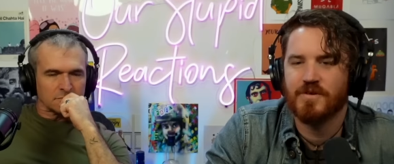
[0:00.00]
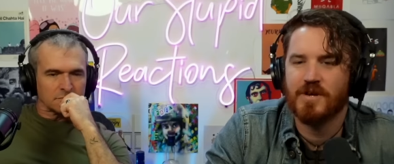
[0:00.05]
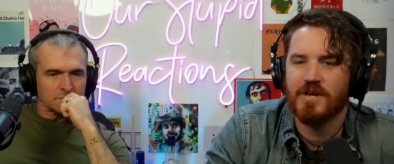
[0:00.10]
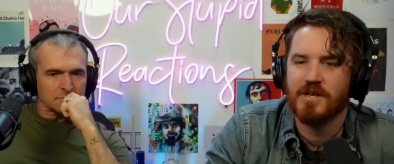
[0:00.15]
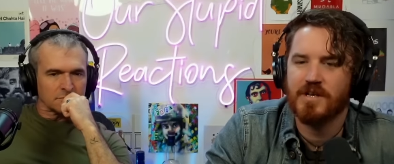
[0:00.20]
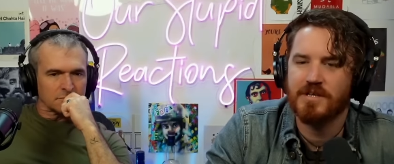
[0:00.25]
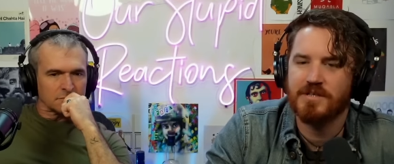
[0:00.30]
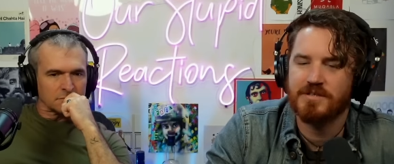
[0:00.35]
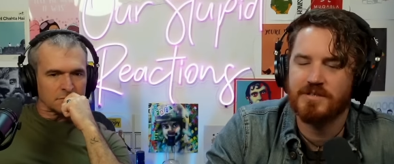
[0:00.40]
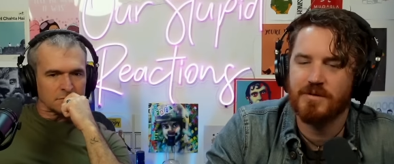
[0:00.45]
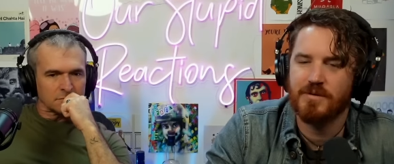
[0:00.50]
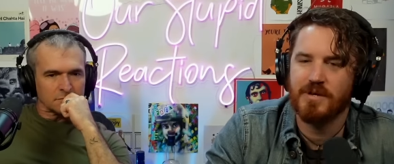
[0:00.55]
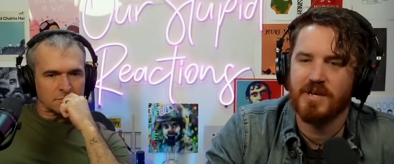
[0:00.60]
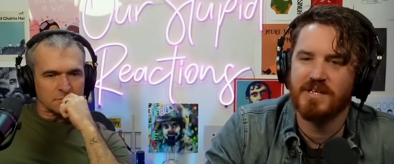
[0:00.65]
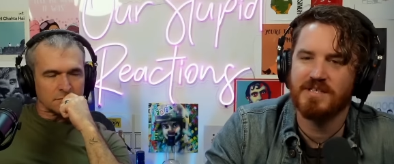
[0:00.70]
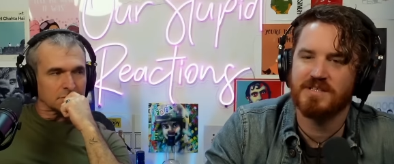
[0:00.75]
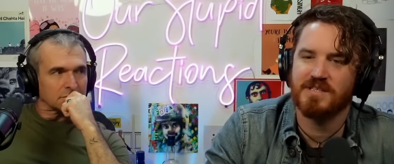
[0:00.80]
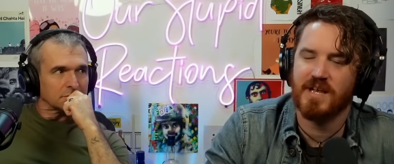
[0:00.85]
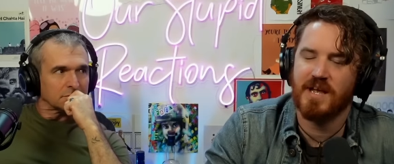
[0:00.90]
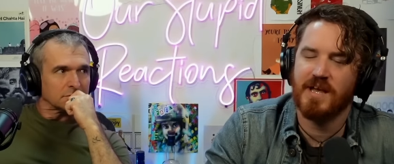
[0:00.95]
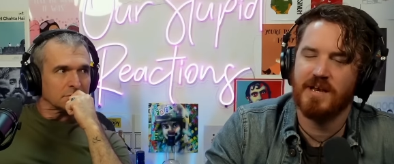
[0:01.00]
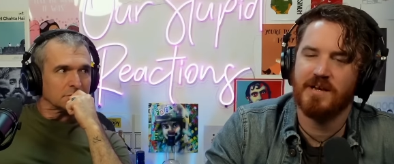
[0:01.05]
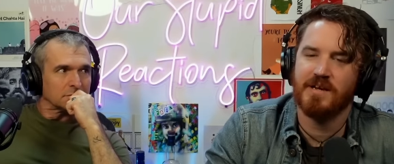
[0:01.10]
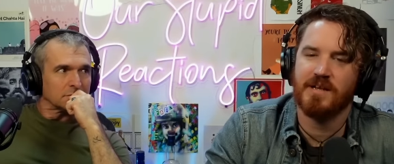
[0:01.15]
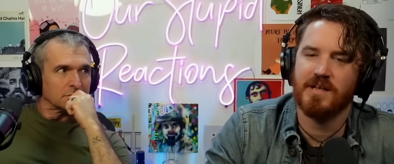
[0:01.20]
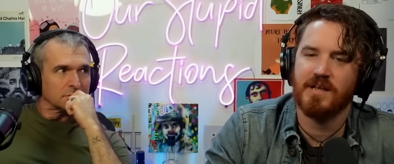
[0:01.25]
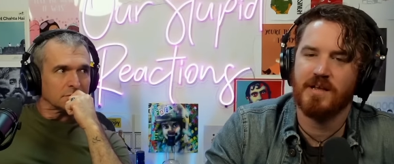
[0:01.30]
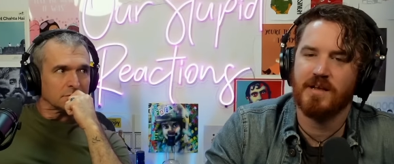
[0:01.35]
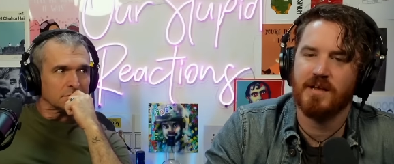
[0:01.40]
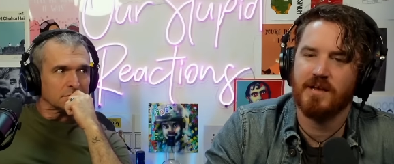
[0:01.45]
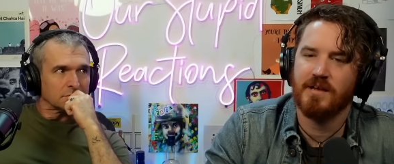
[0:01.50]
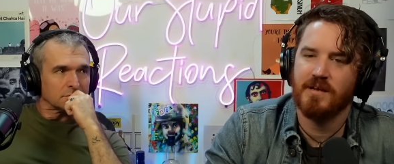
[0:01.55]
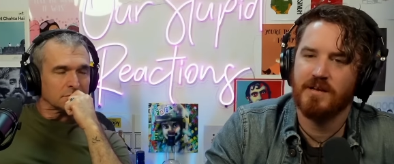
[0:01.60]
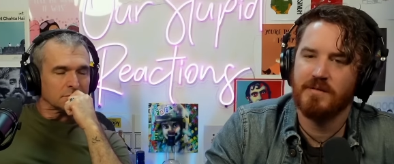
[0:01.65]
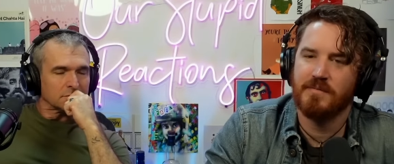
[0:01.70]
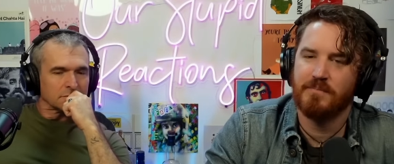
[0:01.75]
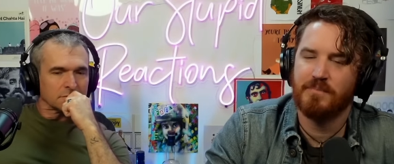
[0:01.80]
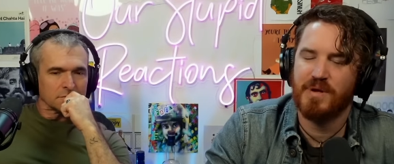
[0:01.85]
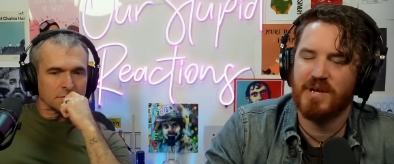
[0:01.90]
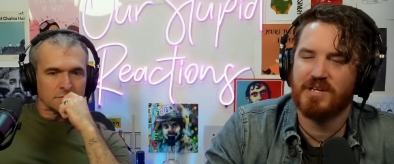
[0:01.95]
Speaker 1: He's so against editing
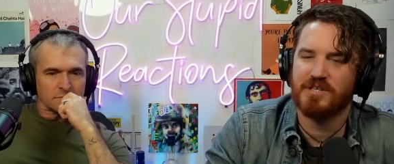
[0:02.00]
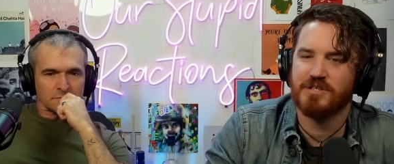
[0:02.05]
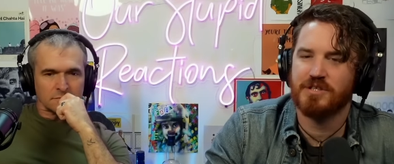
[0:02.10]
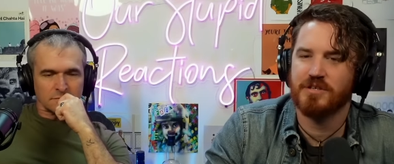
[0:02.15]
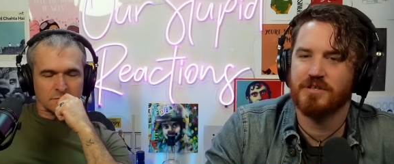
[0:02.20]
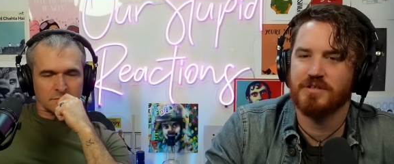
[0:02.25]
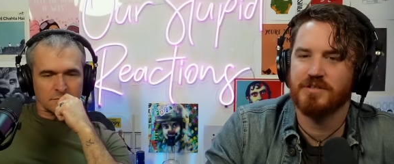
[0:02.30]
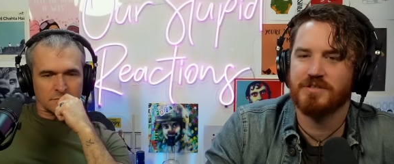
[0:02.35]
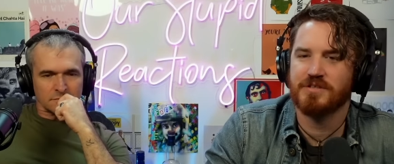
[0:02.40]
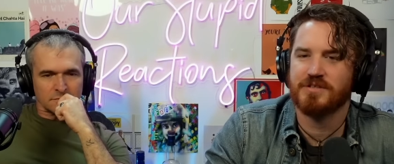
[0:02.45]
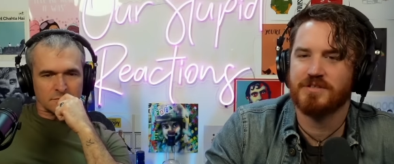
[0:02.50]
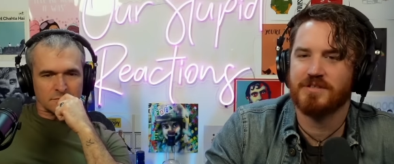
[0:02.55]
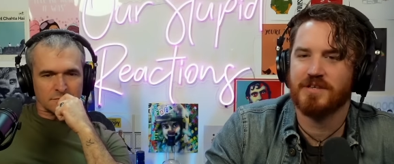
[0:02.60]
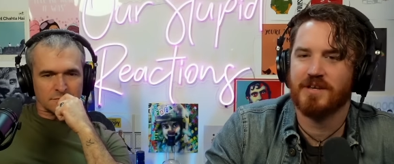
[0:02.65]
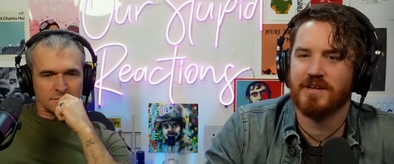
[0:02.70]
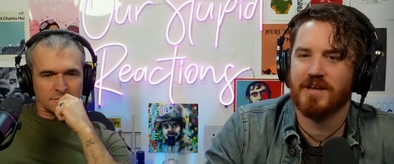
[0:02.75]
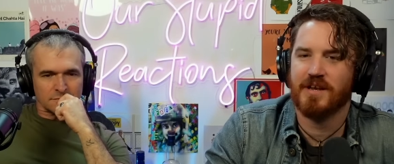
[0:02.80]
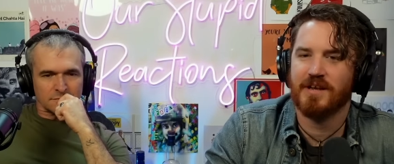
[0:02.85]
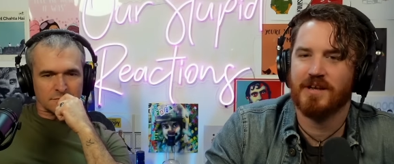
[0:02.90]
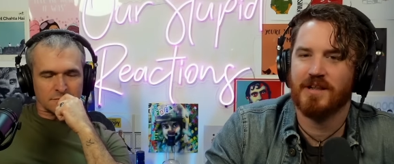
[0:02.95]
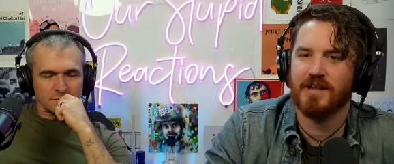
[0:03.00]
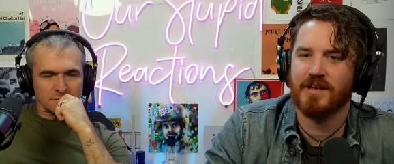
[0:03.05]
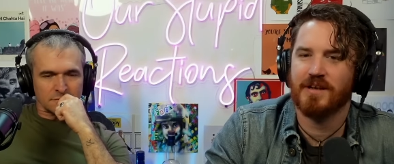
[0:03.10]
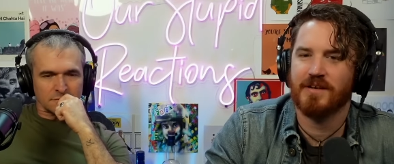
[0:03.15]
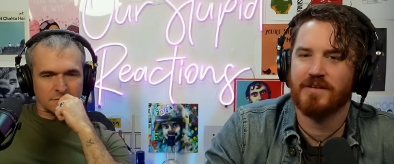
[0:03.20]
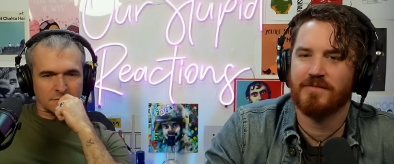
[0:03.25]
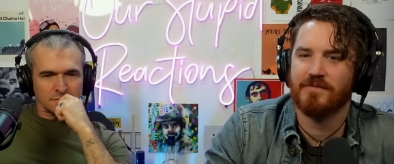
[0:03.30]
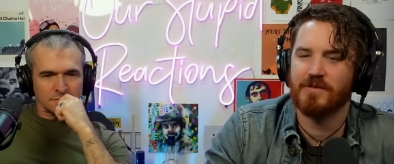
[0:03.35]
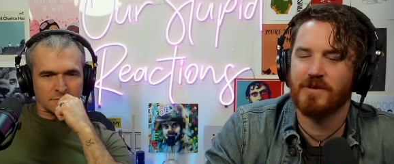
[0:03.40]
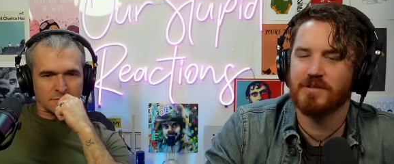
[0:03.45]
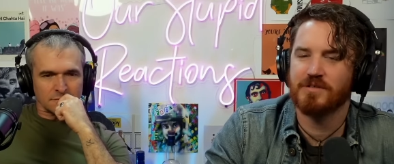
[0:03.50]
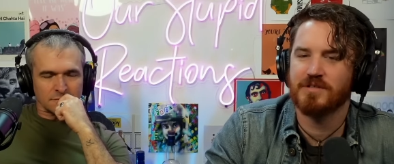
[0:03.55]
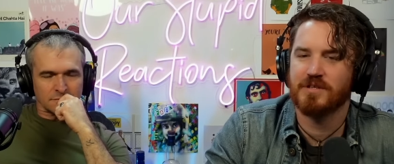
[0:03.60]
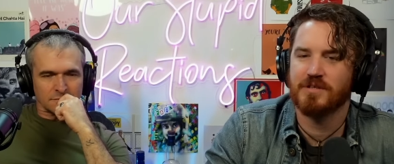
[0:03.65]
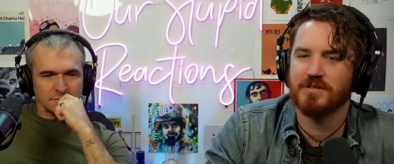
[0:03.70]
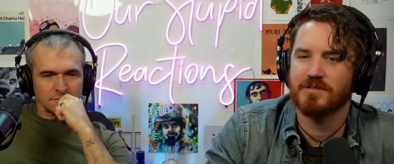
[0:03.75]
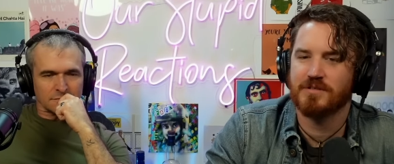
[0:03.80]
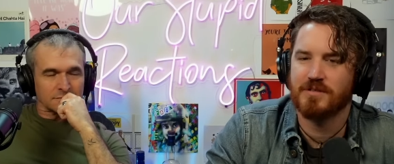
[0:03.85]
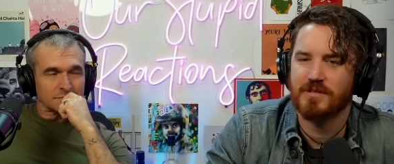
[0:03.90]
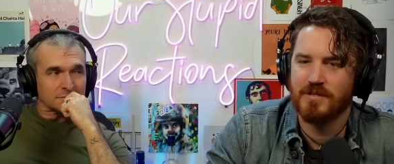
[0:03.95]
pictures and like
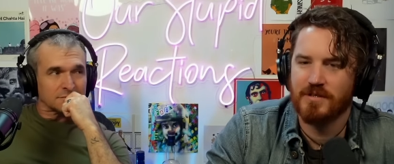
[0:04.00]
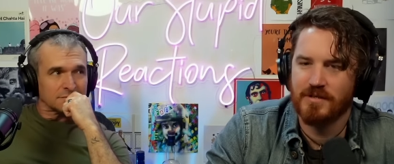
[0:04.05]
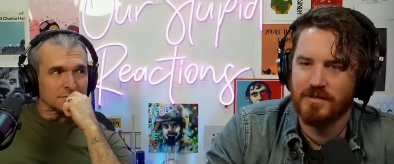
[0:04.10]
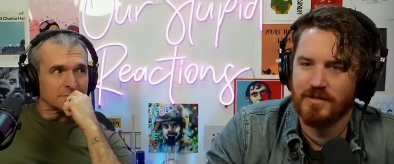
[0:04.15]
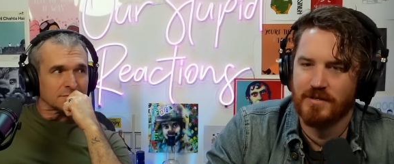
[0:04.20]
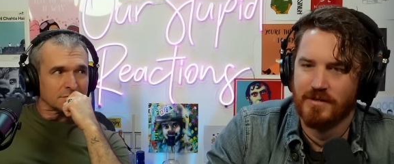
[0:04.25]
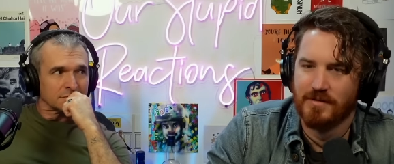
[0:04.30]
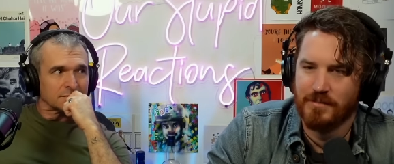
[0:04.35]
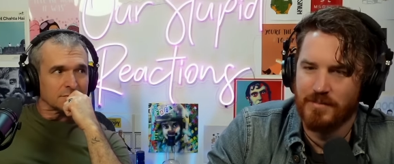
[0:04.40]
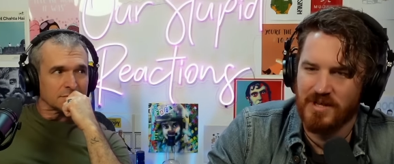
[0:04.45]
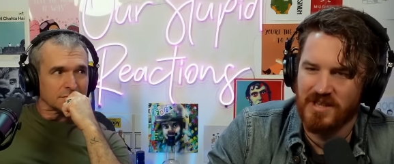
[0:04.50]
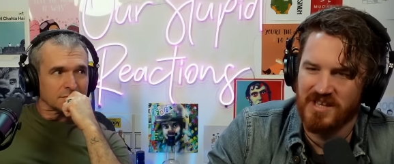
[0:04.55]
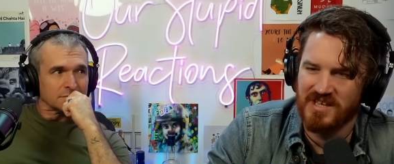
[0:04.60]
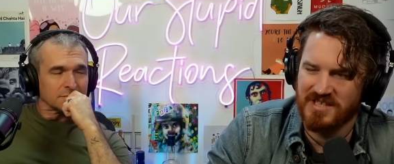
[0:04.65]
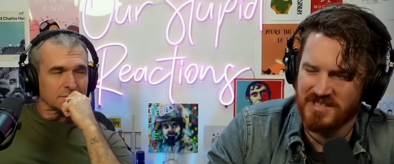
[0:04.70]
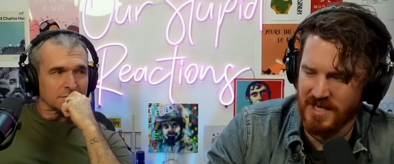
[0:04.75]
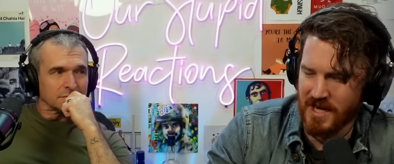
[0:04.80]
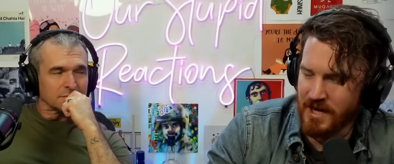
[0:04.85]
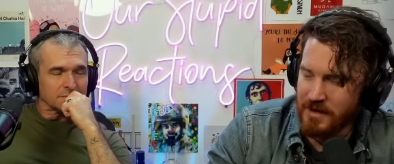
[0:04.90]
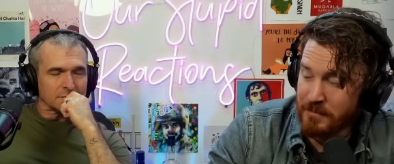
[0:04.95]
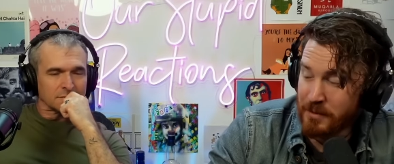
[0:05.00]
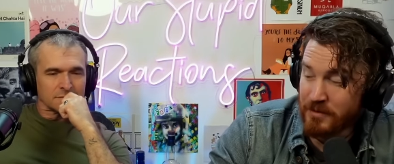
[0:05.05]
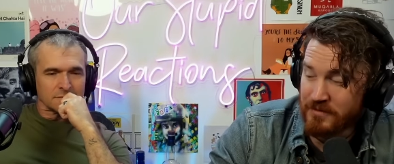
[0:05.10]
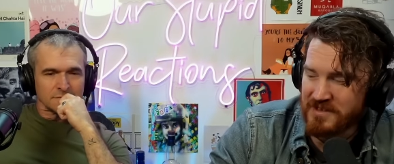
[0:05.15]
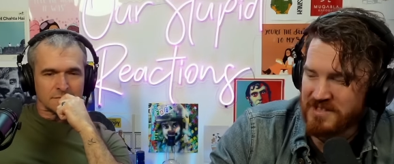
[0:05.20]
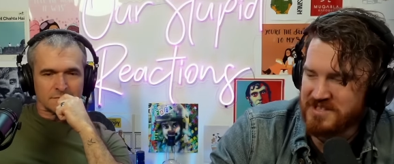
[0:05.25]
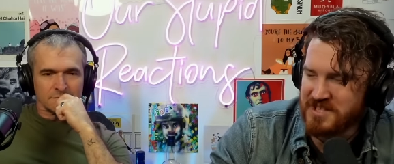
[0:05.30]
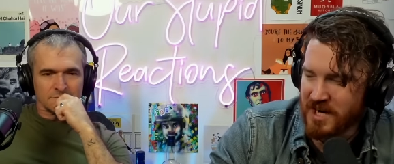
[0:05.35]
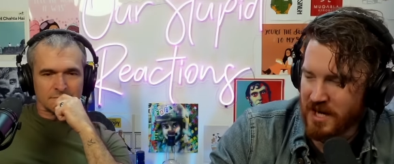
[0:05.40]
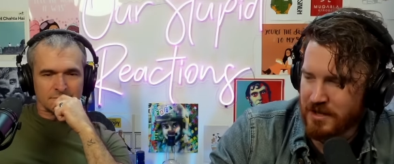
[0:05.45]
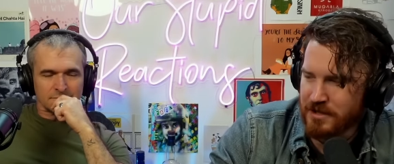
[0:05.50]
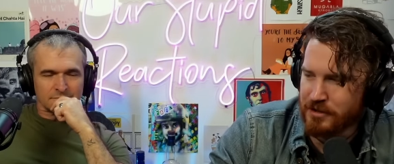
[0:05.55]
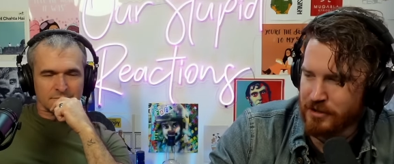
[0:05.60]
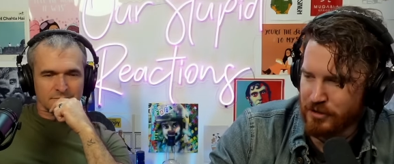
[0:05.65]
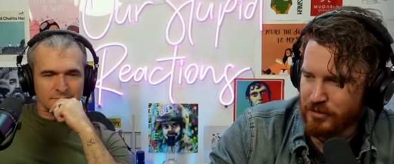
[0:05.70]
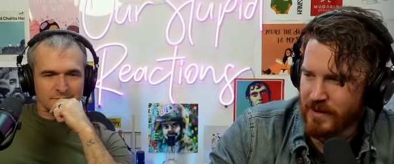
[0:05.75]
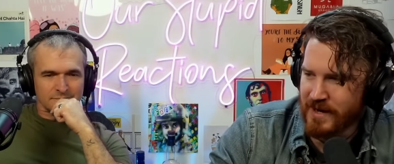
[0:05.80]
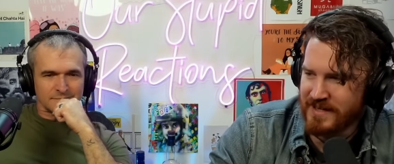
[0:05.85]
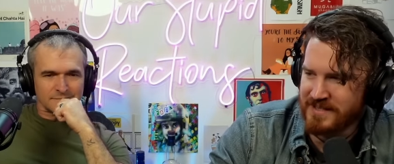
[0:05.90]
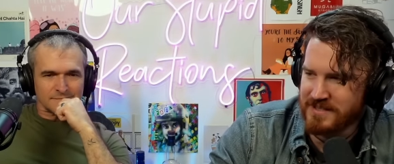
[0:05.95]
filters. But the entire movie is color
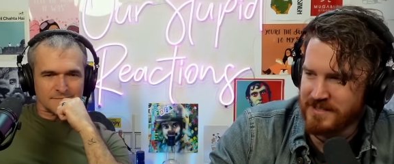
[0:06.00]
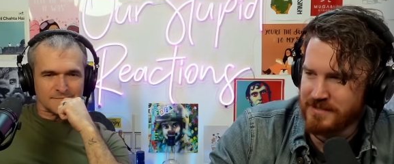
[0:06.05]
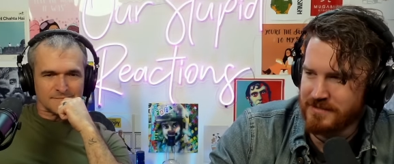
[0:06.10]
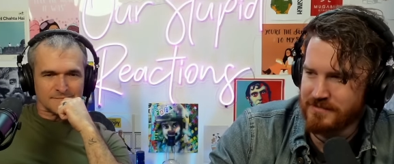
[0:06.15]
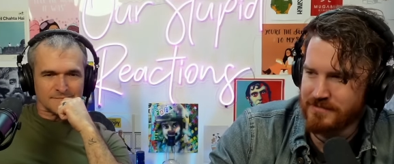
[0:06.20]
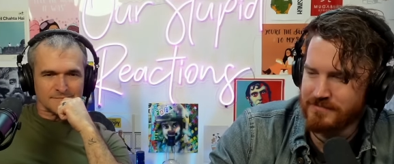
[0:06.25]
corrected.